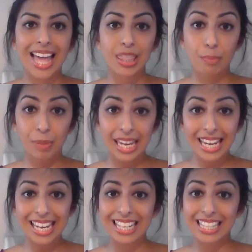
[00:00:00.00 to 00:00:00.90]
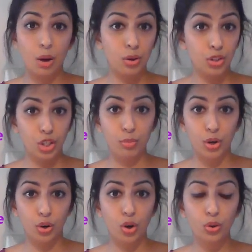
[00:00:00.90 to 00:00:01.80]
The P is our
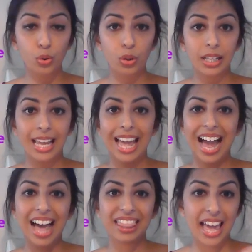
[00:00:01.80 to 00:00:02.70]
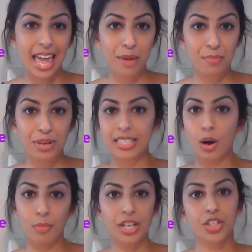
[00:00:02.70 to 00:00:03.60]
pneumococcal and the M is
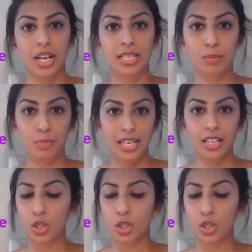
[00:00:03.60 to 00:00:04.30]
our meningitis B.